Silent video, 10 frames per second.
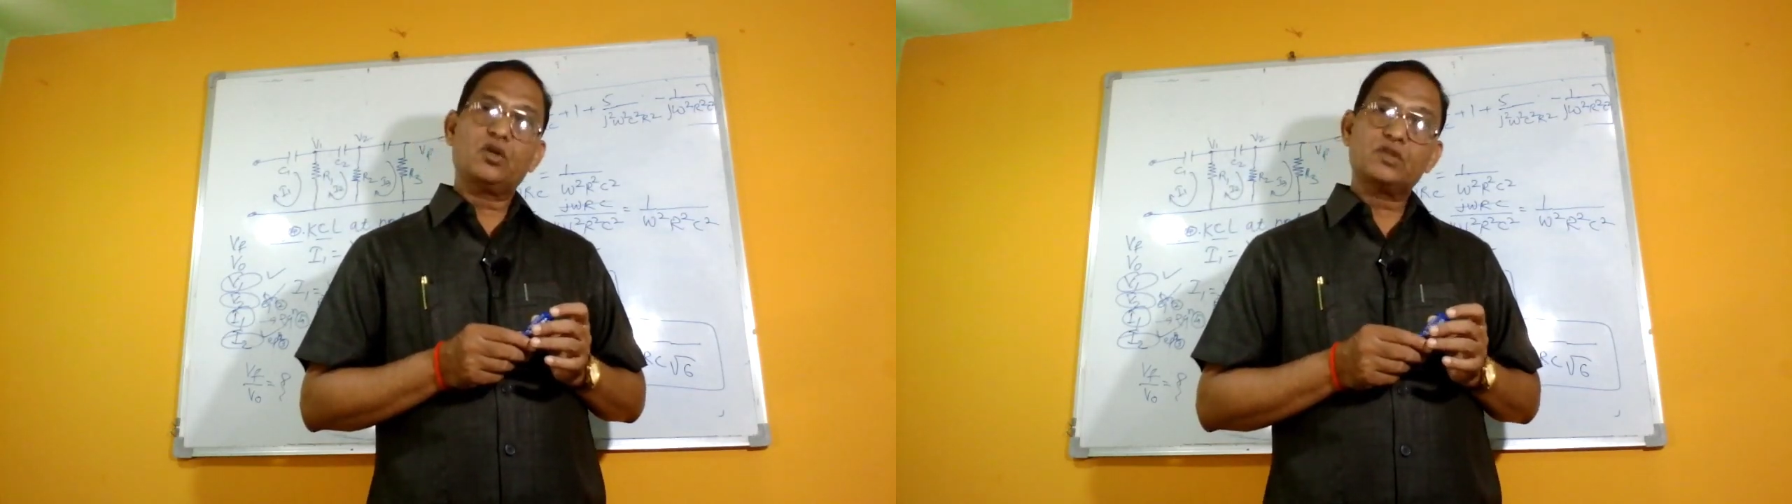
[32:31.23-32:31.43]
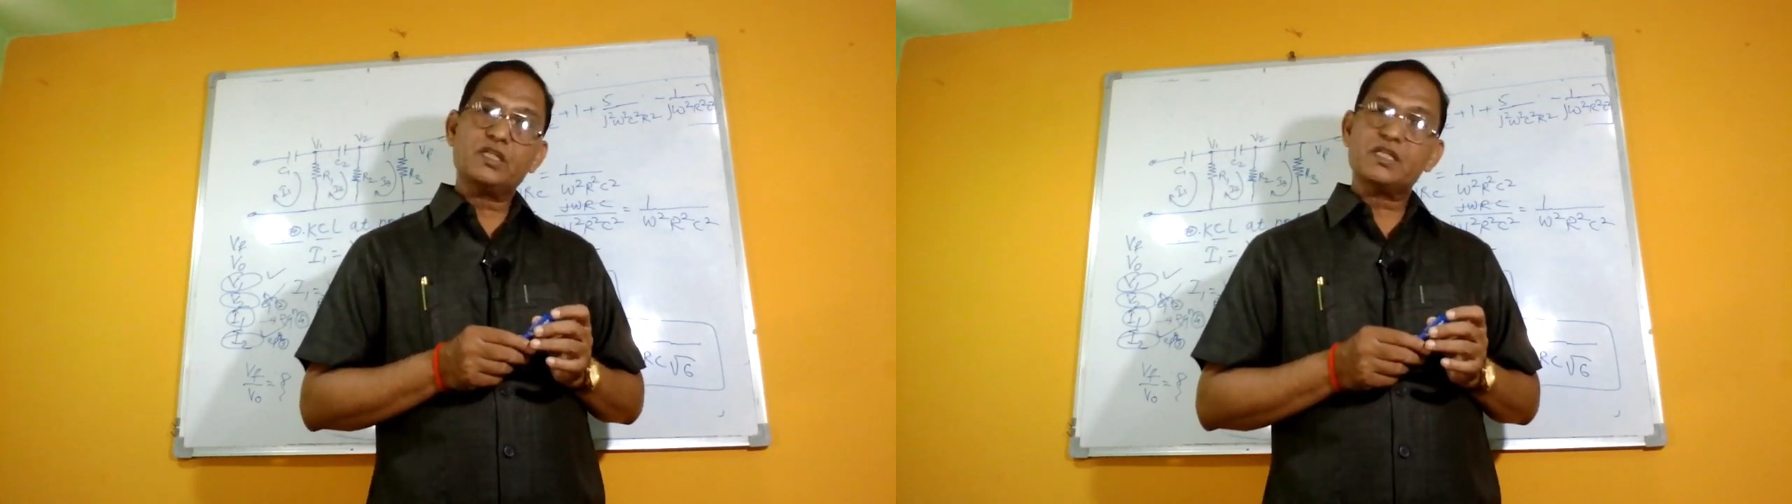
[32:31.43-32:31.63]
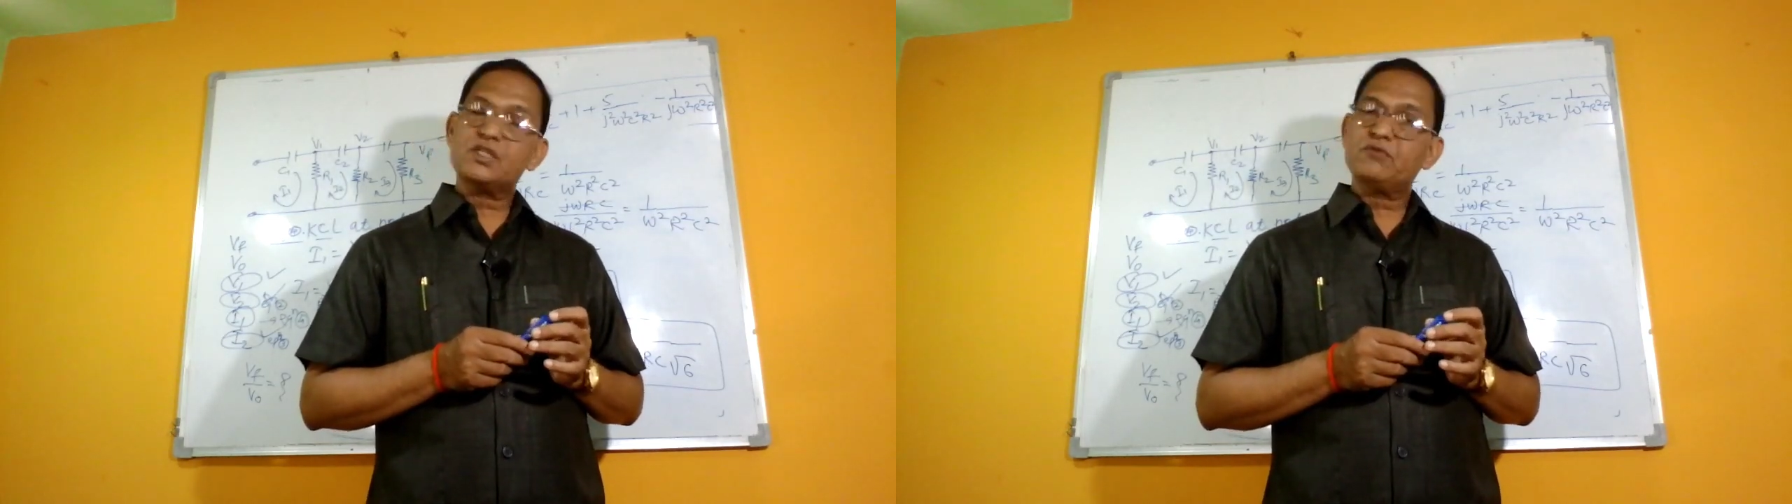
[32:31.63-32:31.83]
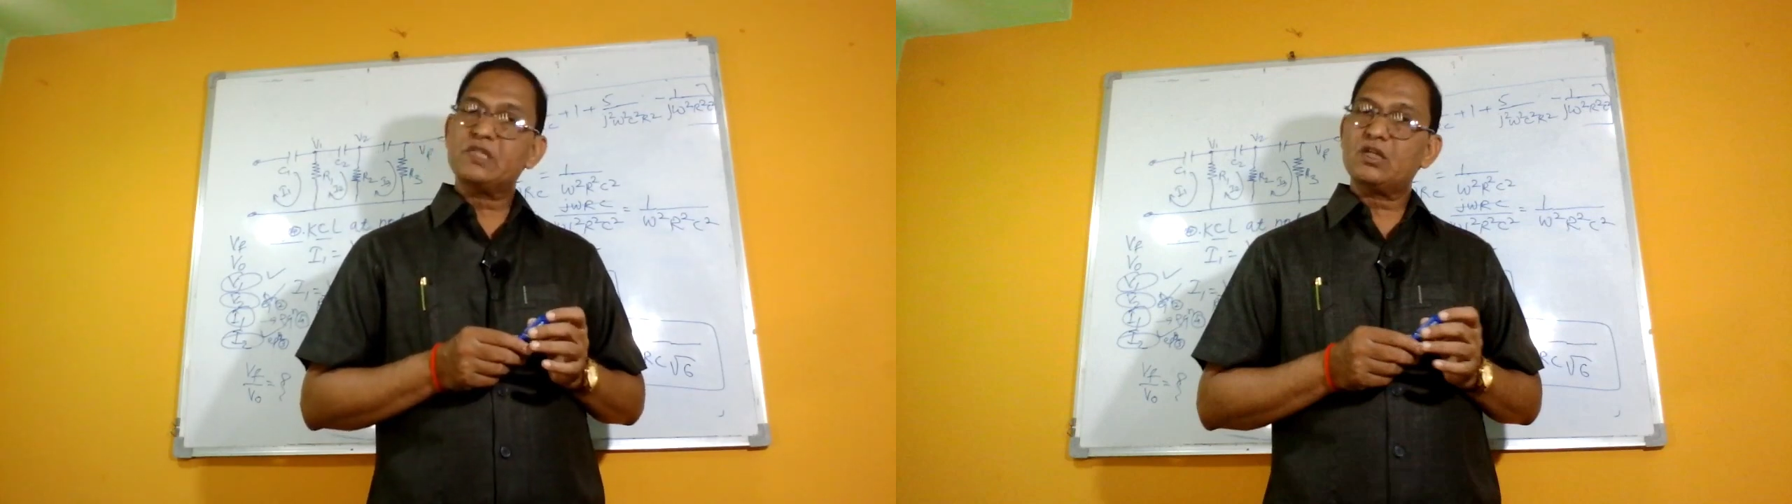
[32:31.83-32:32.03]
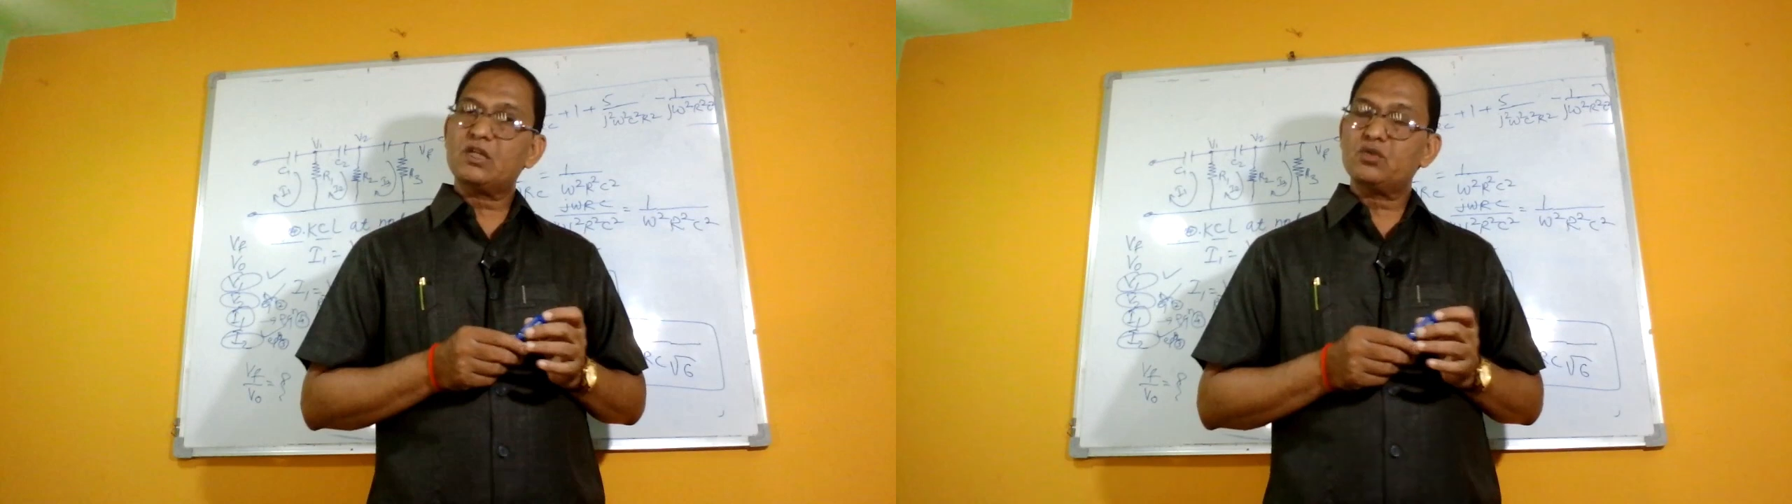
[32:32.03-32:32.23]
oscillations
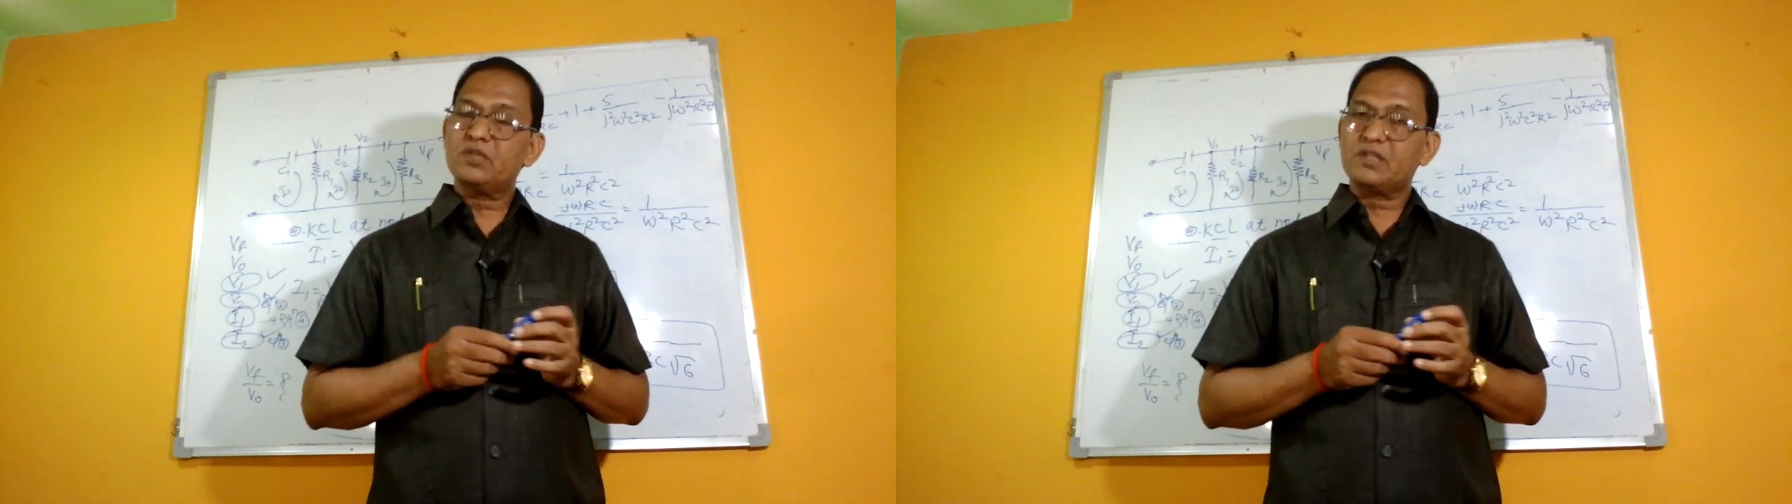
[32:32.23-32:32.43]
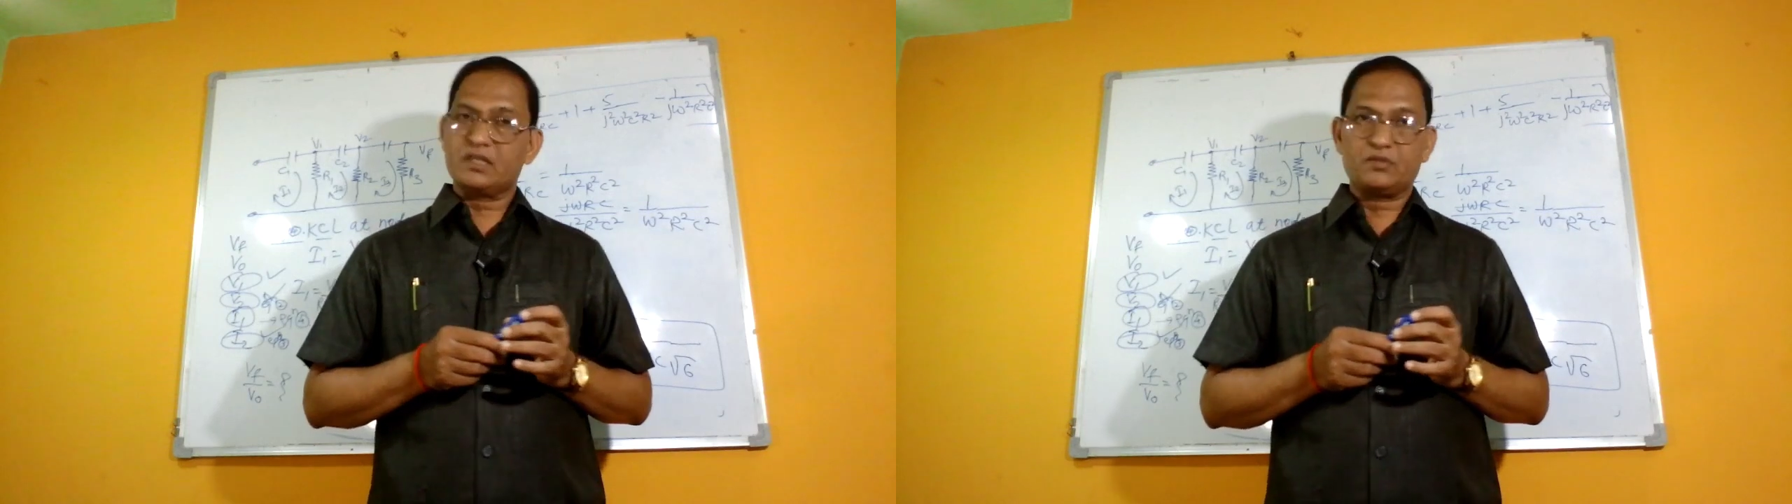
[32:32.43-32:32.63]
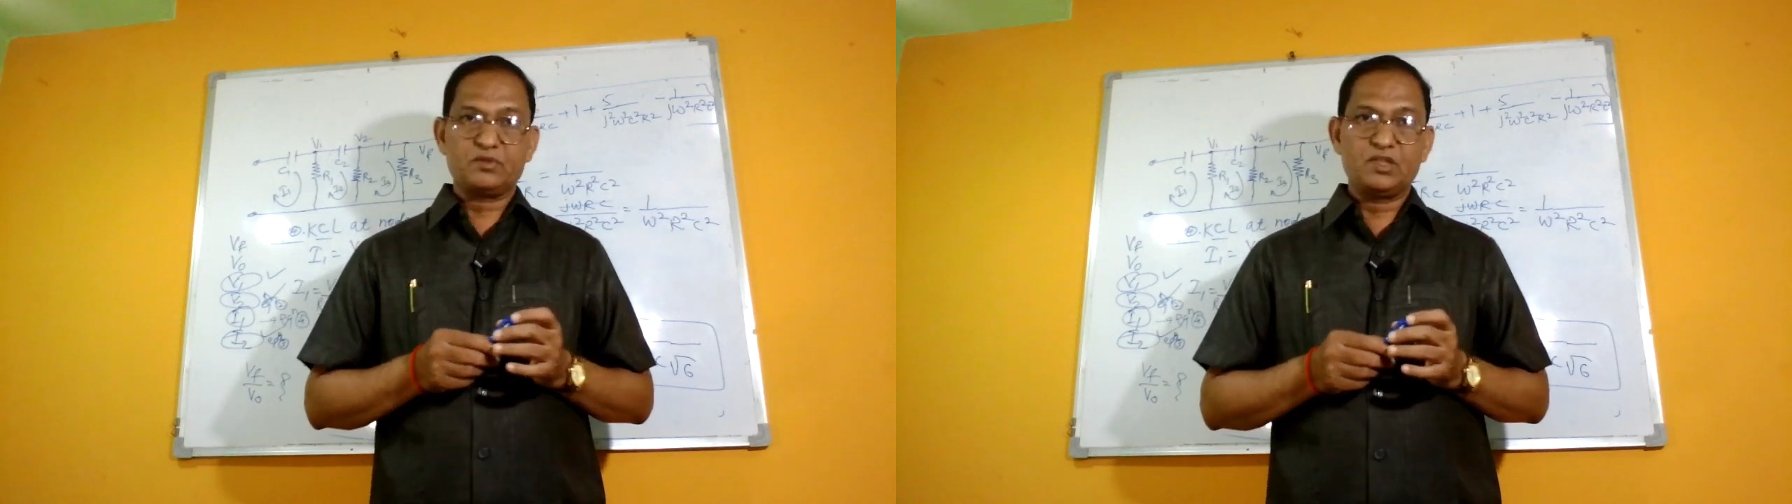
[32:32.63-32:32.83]
which are to be set up